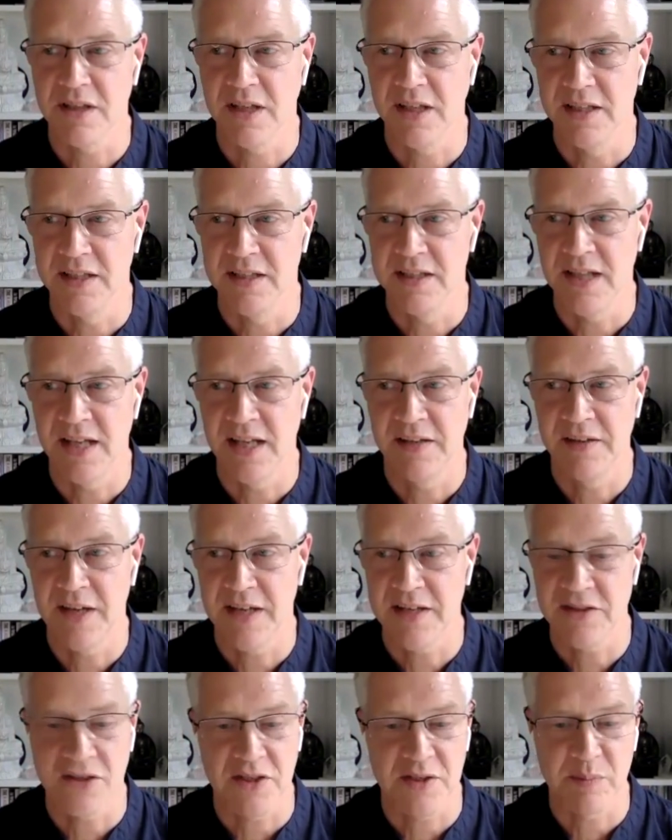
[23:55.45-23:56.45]
and
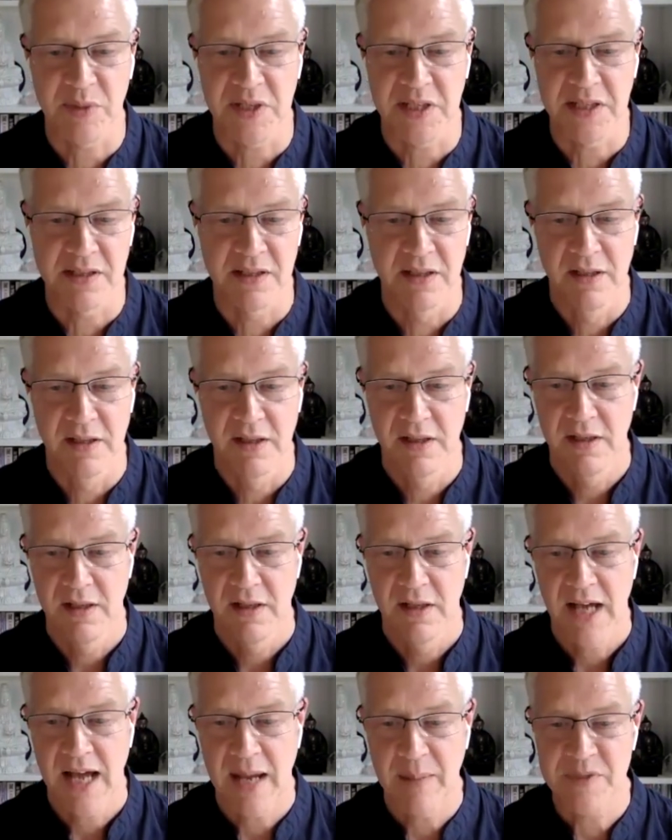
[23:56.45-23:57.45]
that's just been
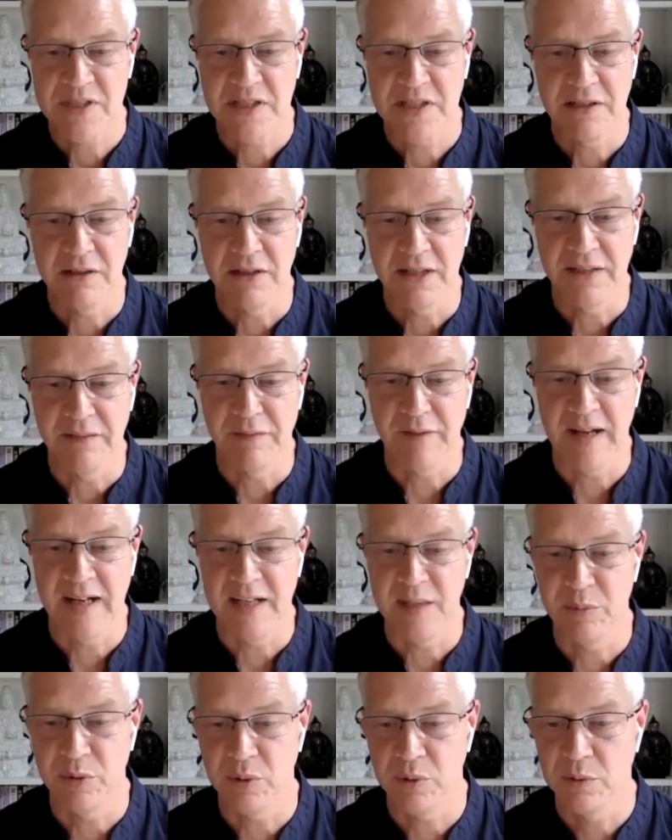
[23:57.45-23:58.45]
absolutely
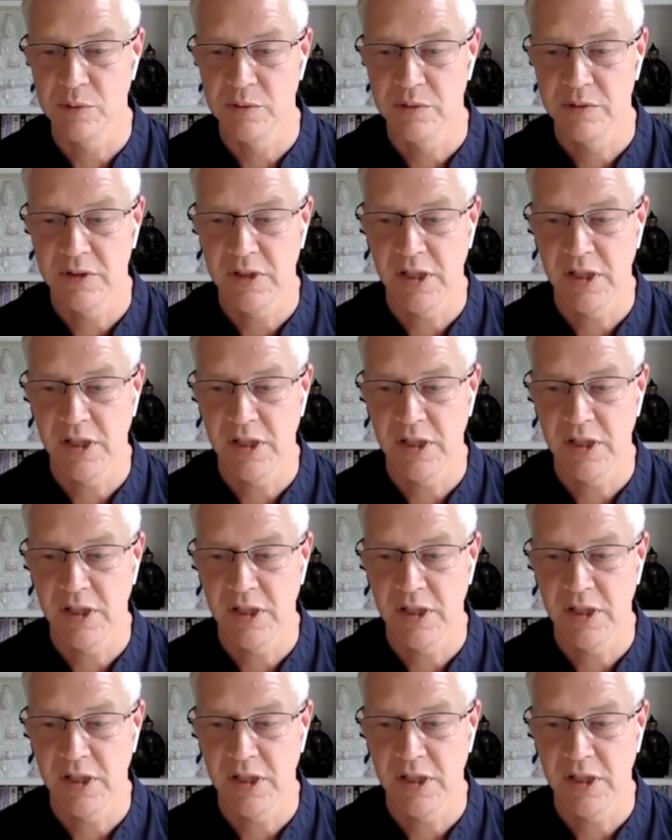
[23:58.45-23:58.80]
invaluable.